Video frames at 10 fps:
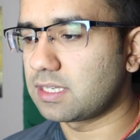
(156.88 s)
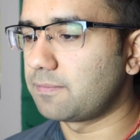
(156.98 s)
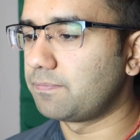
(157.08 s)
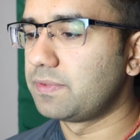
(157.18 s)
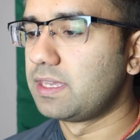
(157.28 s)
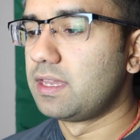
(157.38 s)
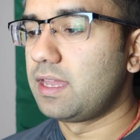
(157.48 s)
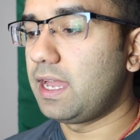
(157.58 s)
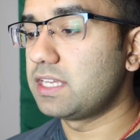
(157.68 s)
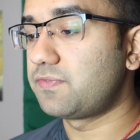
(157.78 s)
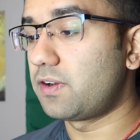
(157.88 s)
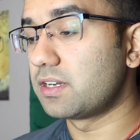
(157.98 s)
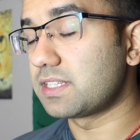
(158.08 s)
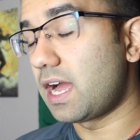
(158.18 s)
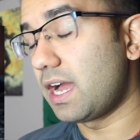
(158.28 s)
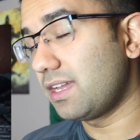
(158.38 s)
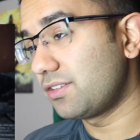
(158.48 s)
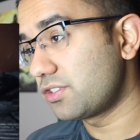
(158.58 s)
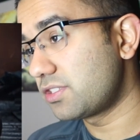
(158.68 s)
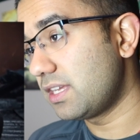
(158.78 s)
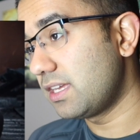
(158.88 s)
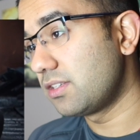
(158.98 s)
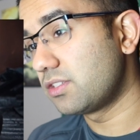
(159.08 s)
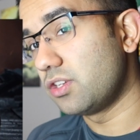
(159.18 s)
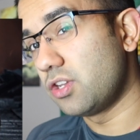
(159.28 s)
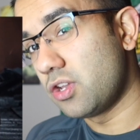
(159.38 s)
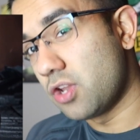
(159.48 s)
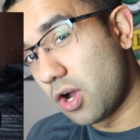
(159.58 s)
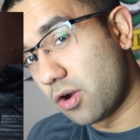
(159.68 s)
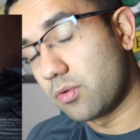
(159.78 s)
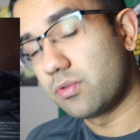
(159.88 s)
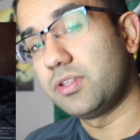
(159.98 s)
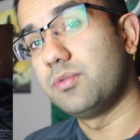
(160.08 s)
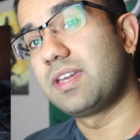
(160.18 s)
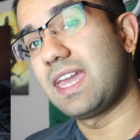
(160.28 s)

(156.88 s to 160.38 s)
and as far as I understand, no, you